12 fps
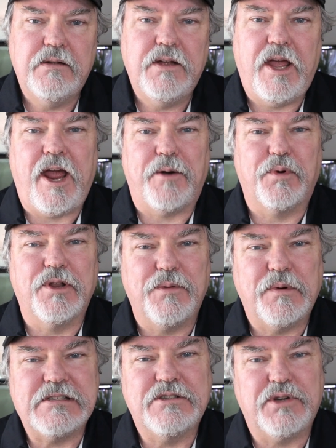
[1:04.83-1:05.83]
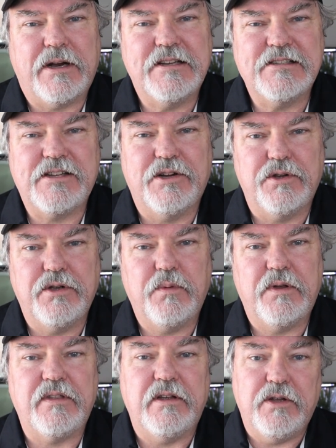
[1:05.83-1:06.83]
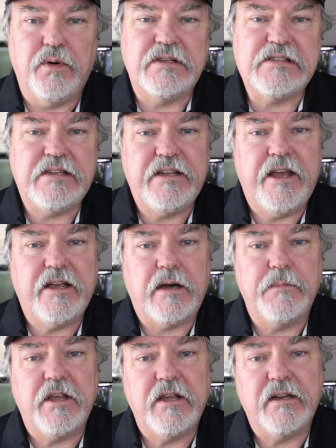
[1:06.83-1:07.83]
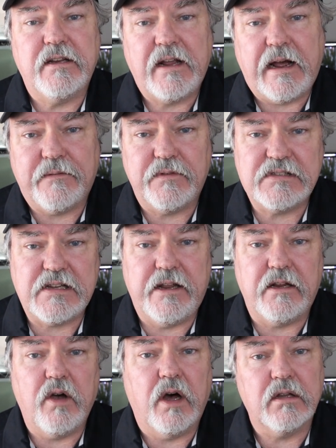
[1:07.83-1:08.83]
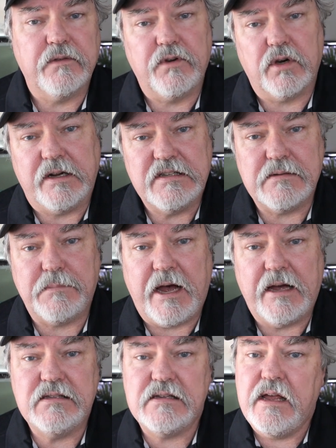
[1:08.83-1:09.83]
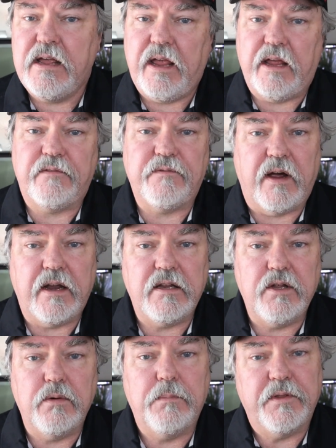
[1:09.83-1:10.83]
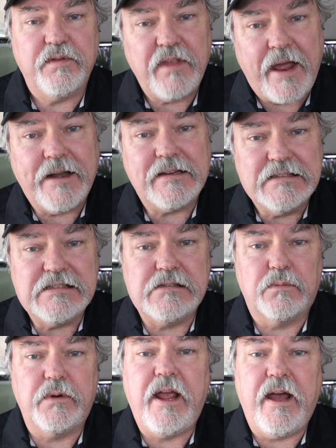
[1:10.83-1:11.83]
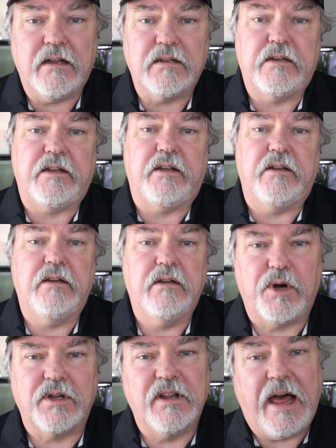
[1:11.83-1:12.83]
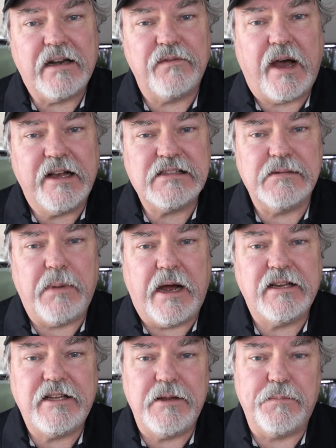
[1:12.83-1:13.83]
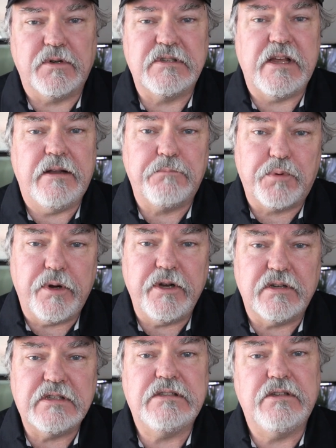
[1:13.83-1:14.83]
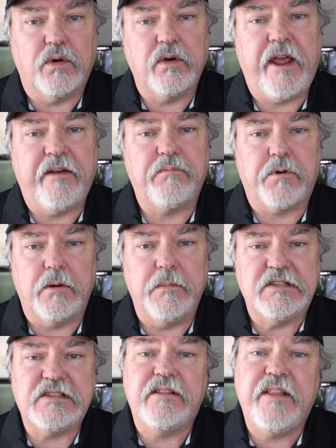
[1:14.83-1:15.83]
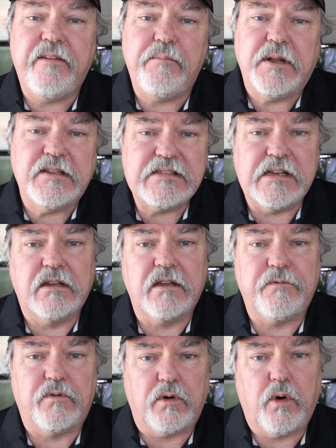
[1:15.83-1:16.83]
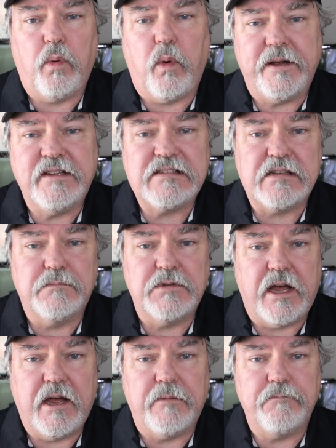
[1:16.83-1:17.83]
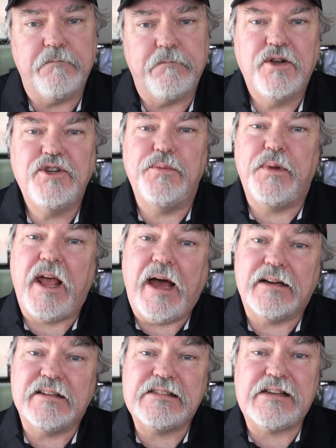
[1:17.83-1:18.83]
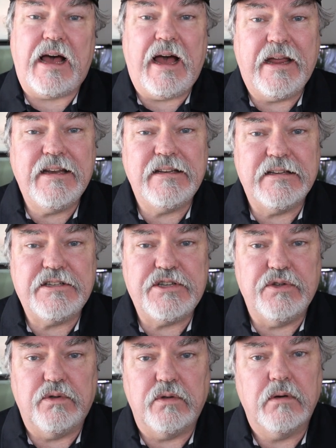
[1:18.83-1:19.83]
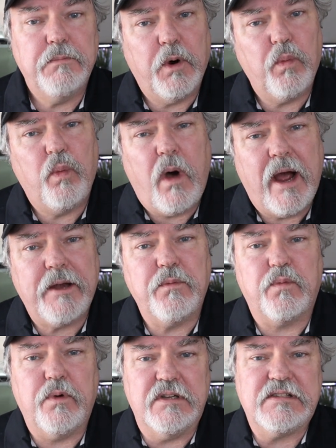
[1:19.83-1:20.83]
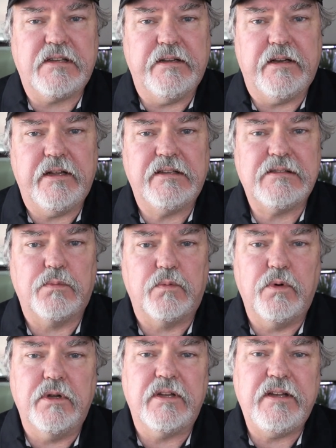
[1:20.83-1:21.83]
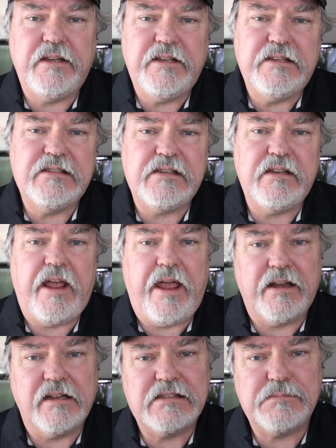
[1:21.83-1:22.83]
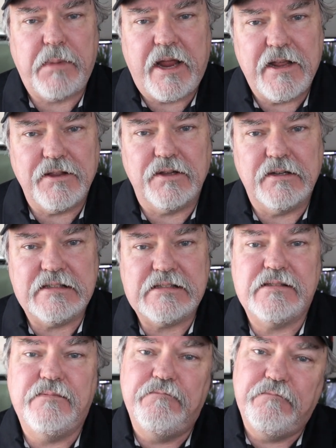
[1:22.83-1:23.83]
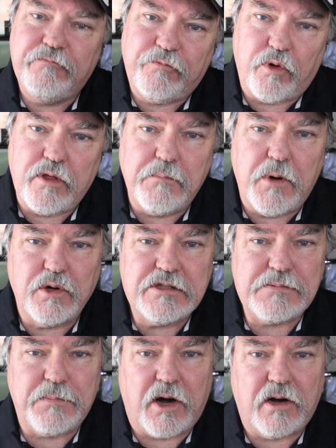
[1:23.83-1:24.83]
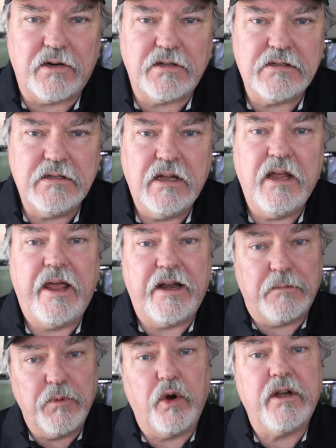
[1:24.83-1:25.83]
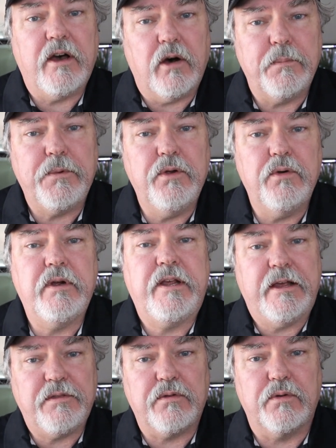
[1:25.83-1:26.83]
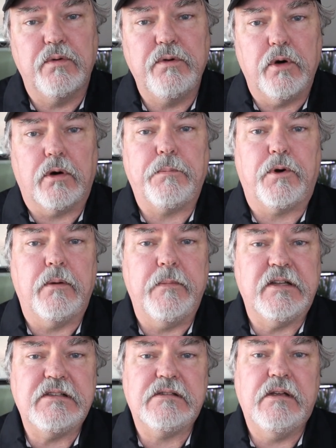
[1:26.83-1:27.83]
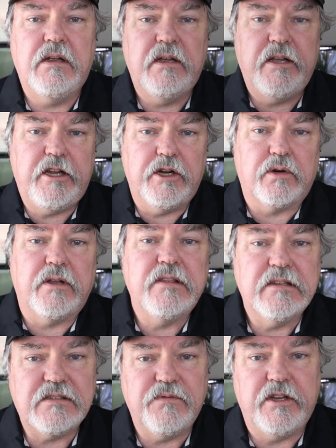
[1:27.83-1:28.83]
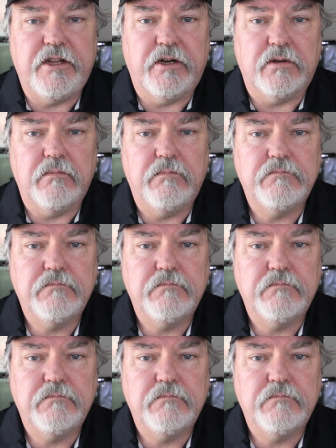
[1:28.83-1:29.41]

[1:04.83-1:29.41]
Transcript: Hey, I really wasn't trying to scare you with the U S D A coming in and confiscating all of your isopods and fining you, but that is the reality. But a lot of isopod keepers and breeders don't have permits, and they've been selling for quite some time. To be honest, I did too, but why risk it? It's really easy and it's painless for the most part, and I'm going to help you get through your permits here in this video.